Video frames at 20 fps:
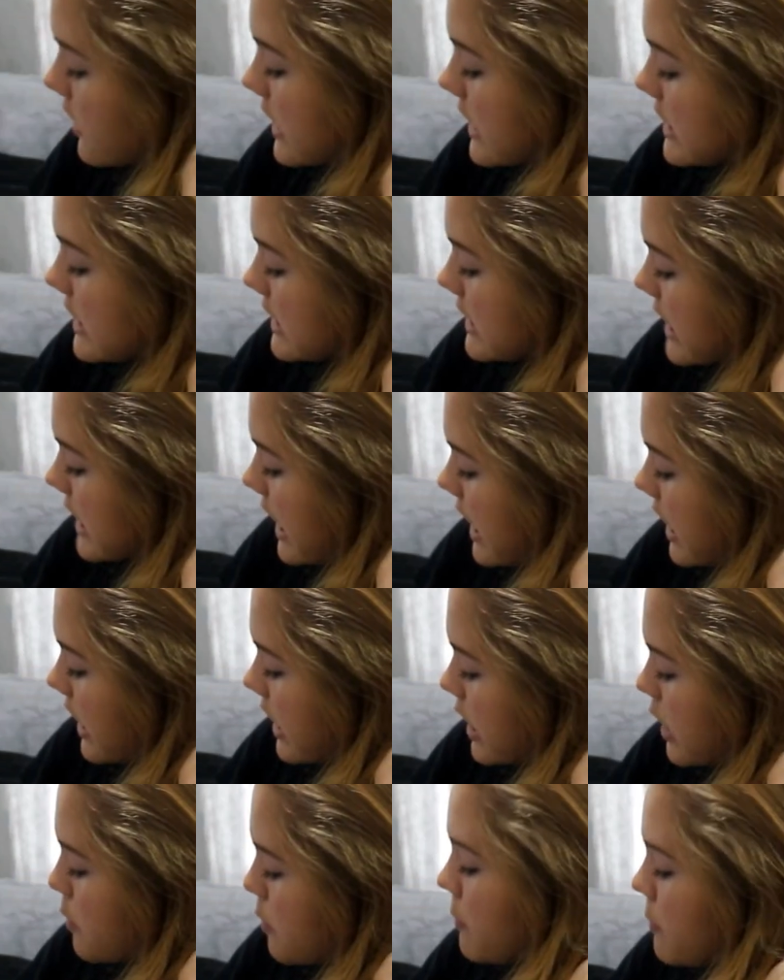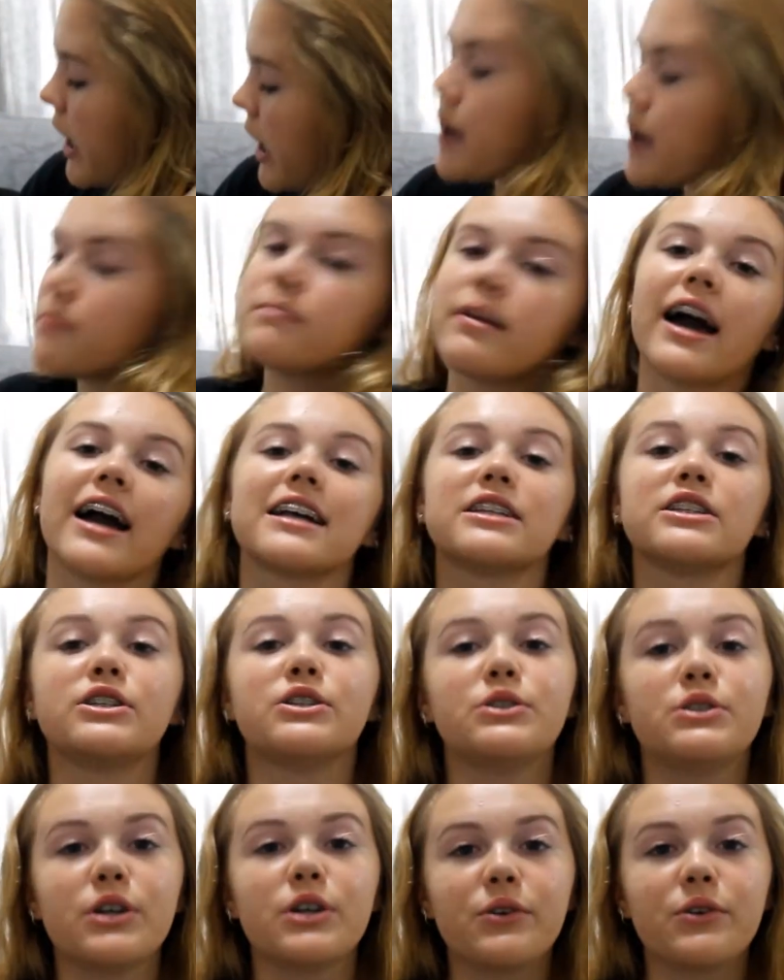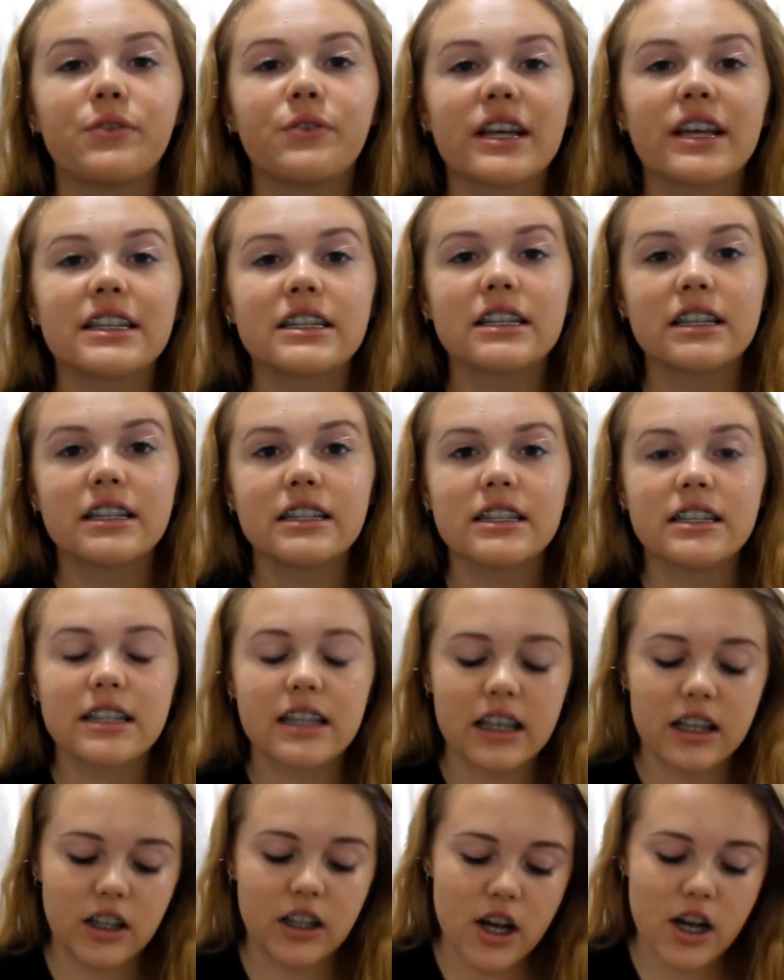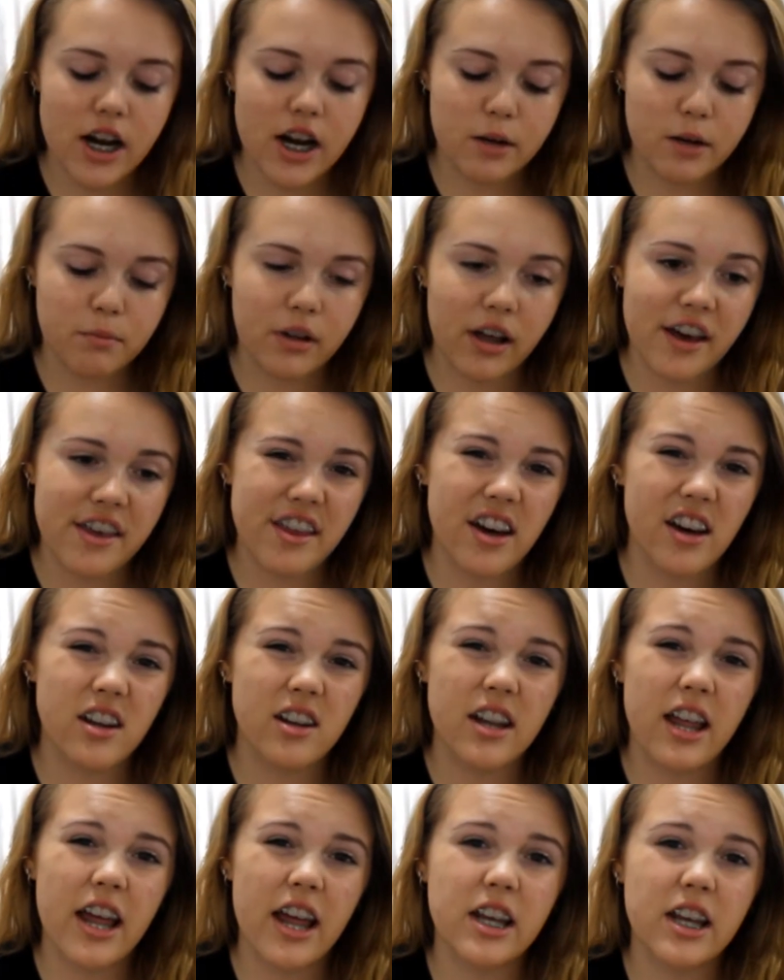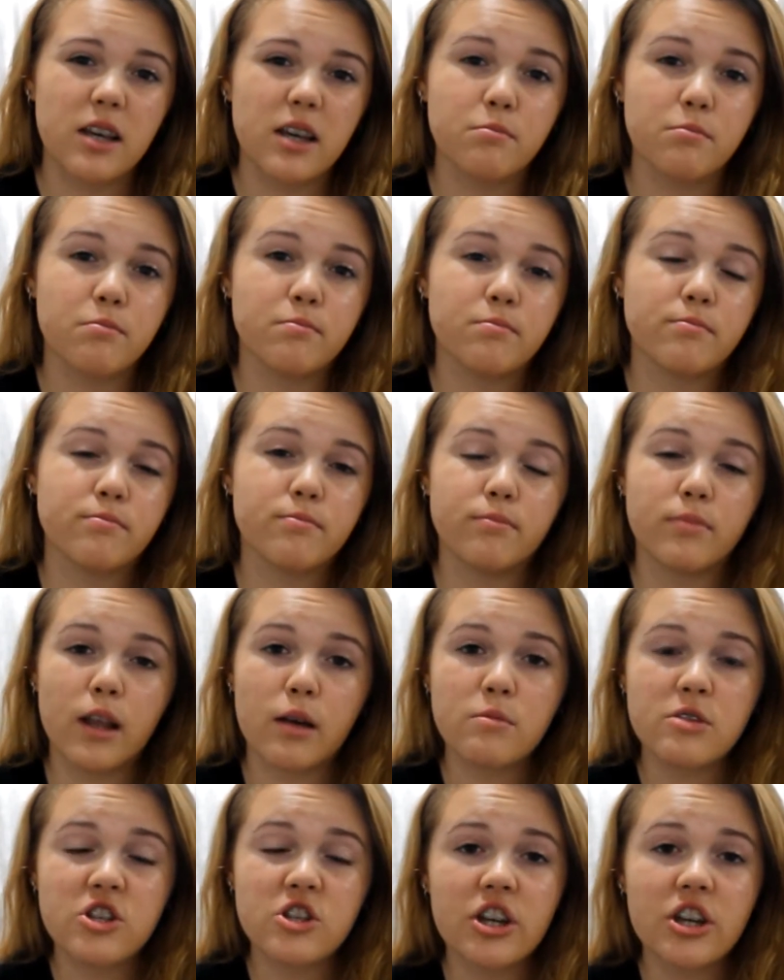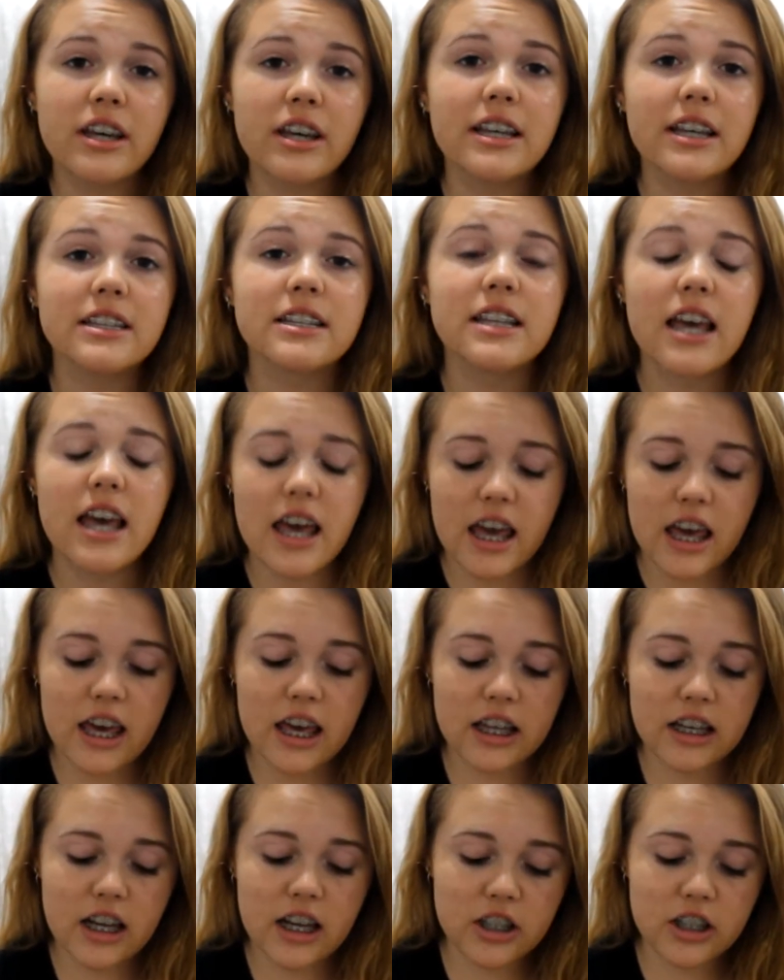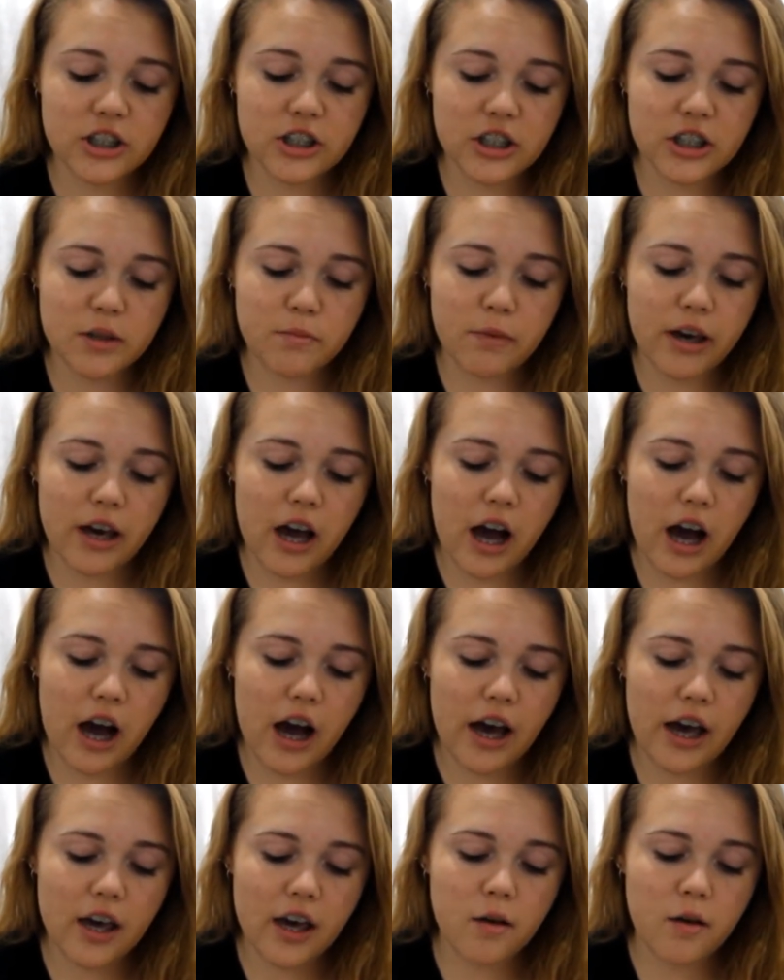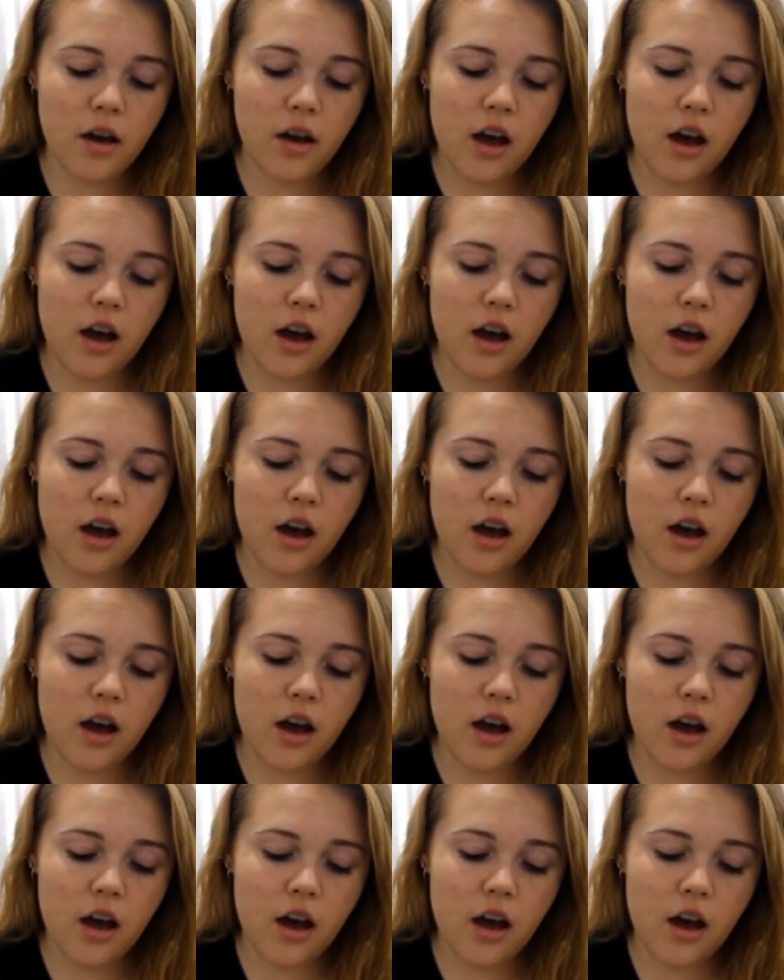I'm going to take my MAC Studio Fix Concealer and apply that on any blemishes and underneath my eye.